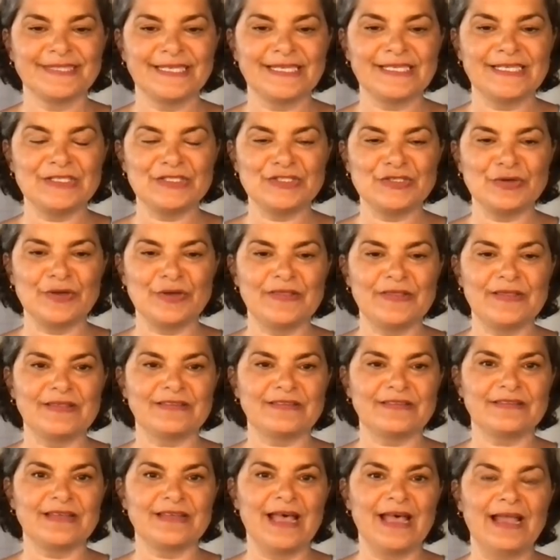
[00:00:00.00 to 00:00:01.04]
enjoy
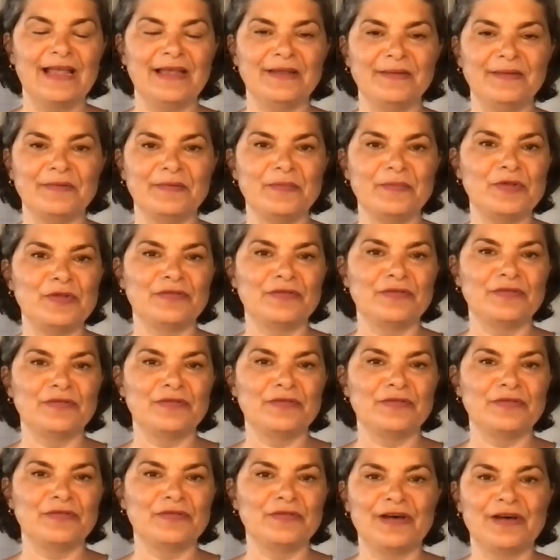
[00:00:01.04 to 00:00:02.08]
this island, beautiful
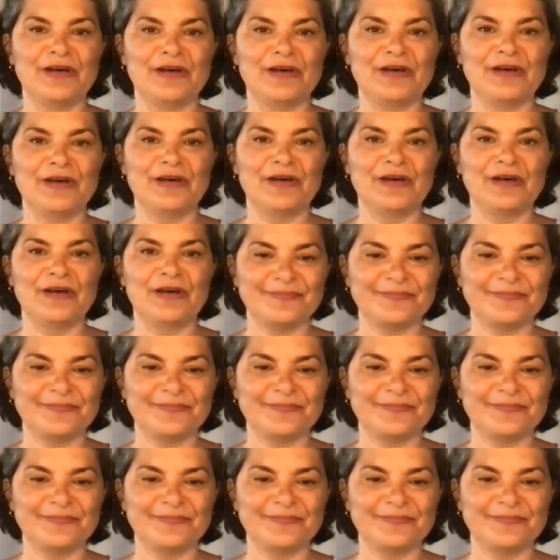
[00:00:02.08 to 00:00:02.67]
island.